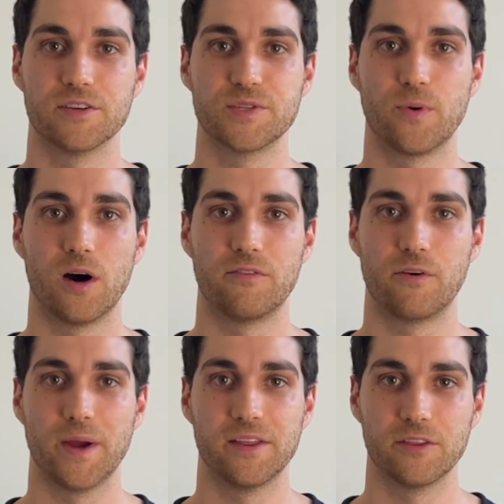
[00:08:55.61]
a spot
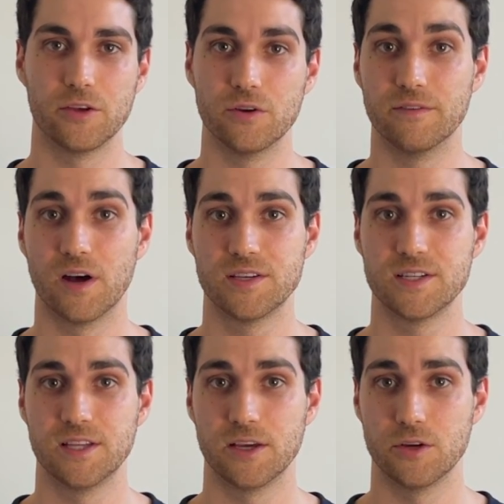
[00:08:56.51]
from either the
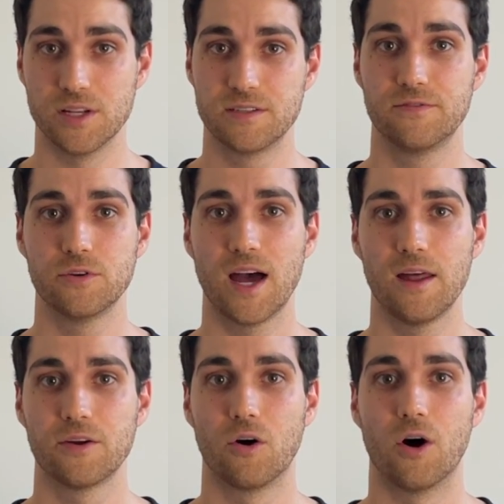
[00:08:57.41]
university that you interviewed
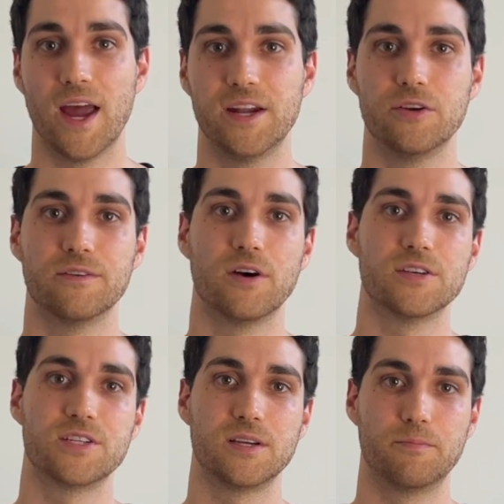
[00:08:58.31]
at or any
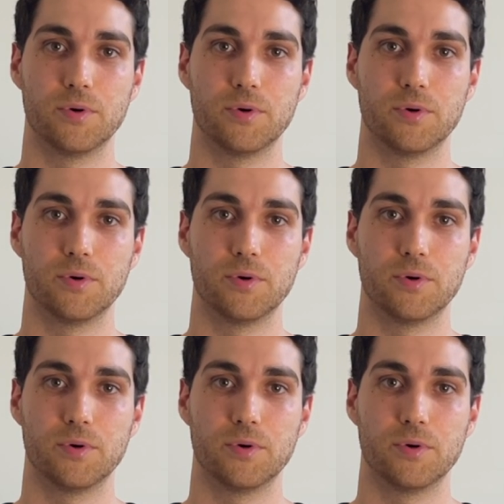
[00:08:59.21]
university